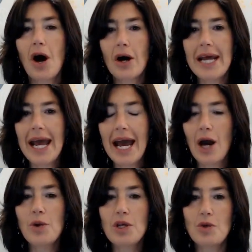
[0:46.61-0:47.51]
on
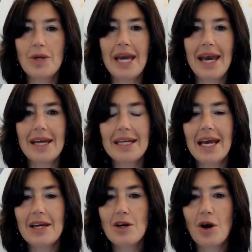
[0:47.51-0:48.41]
how you can
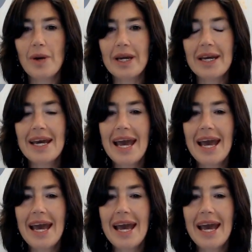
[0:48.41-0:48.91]
get going.